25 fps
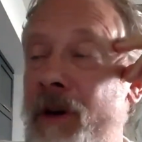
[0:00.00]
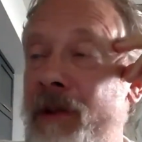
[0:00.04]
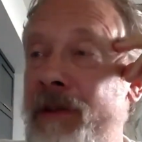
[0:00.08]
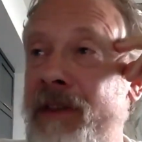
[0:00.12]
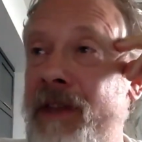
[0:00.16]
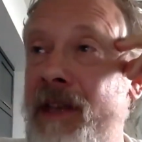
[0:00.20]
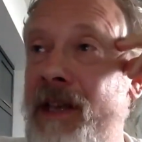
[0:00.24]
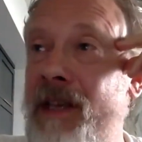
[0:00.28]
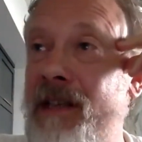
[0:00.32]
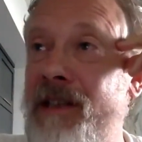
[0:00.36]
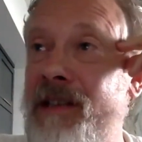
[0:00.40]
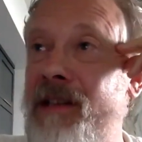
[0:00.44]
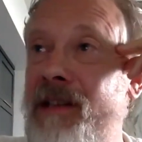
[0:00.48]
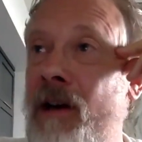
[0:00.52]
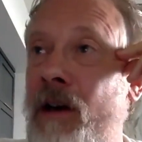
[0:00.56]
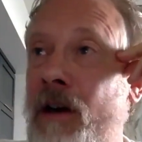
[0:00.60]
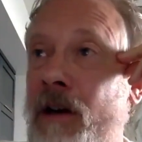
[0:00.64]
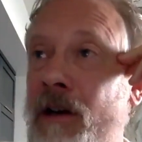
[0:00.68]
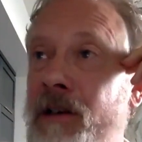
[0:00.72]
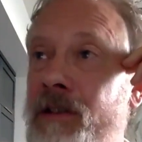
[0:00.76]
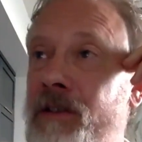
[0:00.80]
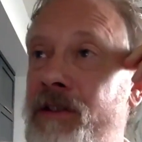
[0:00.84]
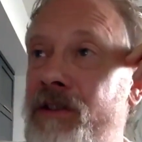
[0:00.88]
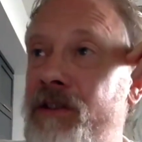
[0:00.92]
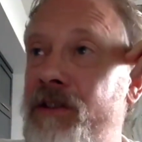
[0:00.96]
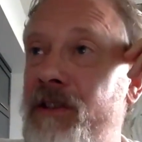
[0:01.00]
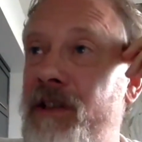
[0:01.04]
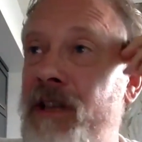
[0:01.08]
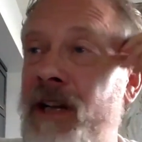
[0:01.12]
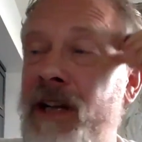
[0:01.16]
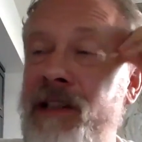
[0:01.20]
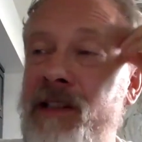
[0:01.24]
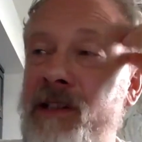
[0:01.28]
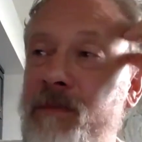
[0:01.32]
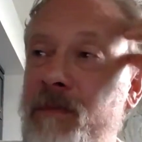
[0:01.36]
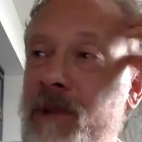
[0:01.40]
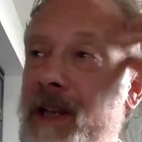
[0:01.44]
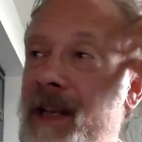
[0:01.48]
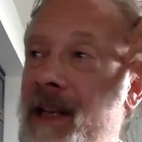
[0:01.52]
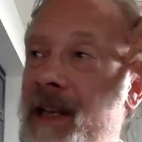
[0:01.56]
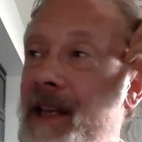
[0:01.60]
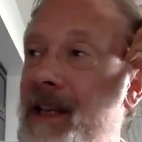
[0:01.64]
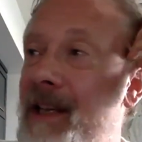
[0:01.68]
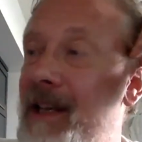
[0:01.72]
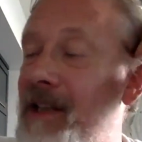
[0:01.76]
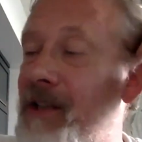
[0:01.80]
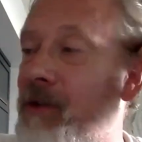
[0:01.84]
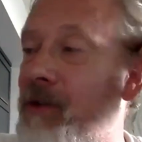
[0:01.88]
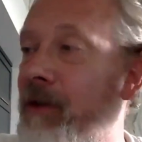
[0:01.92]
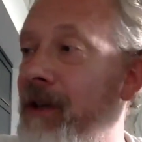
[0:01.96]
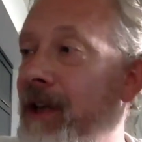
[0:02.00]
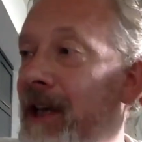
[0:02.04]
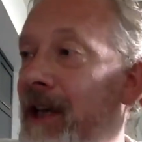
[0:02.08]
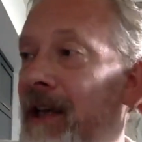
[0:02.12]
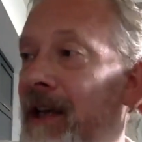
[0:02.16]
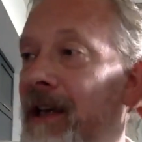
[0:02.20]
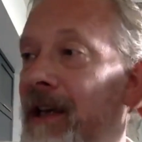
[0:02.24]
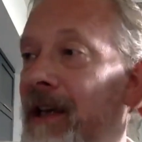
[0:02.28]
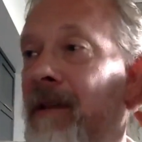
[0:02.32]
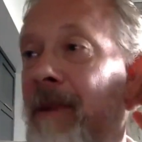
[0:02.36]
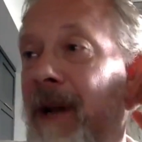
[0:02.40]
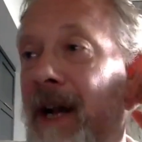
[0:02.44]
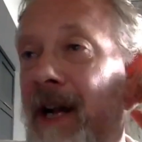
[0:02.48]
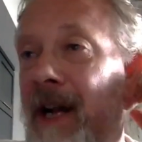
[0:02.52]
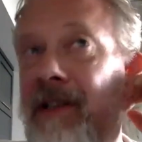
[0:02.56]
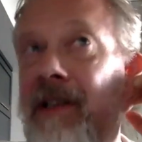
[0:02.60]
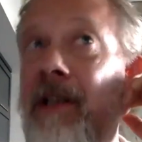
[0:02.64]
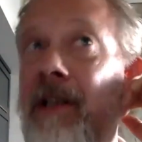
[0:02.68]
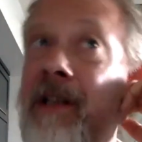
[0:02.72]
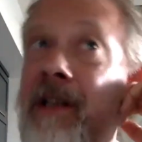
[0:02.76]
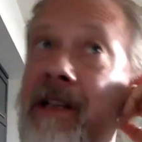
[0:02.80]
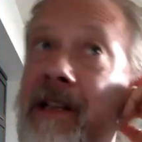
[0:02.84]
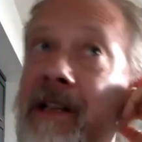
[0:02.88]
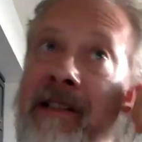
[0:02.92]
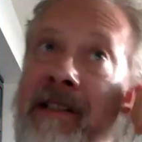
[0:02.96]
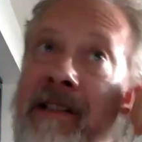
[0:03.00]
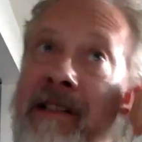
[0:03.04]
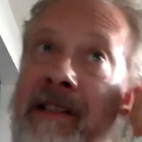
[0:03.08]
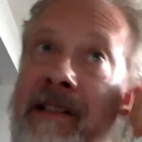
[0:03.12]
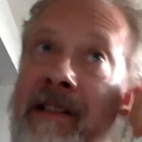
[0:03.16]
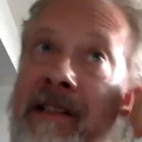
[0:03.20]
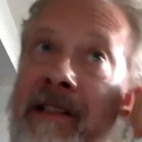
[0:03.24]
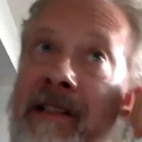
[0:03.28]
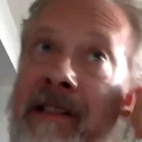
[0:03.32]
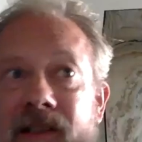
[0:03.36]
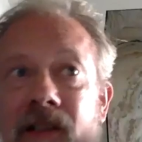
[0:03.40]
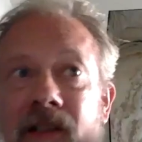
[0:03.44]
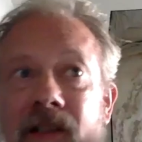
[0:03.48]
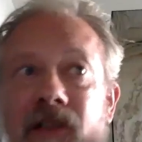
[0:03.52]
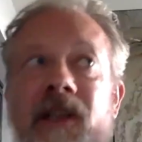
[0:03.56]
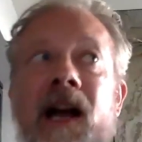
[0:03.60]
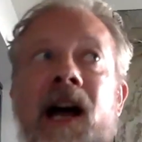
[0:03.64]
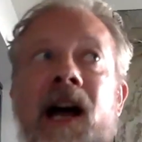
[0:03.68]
things are as bleak as you can imagine. That's the